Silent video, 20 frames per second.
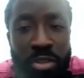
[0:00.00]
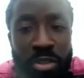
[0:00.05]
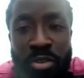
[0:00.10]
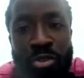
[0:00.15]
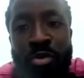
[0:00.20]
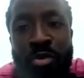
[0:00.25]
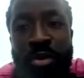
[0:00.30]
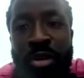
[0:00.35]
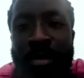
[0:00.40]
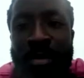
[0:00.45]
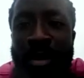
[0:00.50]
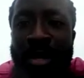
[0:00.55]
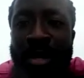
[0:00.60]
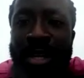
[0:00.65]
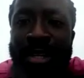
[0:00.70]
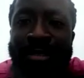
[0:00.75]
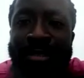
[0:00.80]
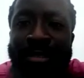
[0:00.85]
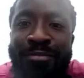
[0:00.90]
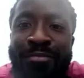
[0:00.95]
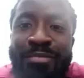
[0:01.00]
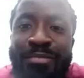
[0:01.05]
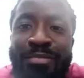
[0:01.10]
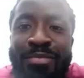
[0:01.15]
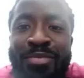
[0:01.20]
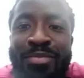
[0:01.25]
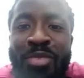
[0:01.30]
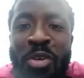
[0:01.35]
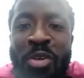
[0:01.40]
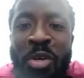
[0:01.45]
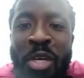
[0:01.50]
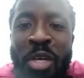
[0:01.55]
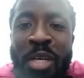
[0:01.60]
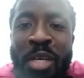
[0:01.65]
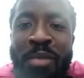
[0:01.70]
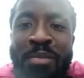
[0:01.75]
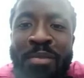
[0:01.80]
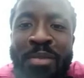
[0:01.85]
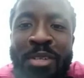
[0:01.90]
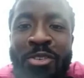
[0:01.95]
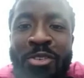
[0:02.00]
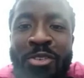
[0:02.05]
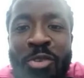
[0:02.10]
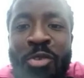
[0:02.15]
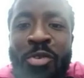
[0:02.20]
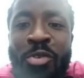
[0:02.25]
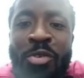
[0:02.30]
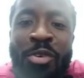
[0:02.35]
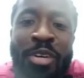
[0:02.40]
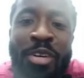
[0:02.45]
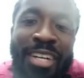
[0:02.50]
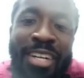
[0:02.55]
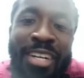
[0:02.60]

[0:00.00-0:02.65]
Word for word: don't worry about that. Okay. So. All right.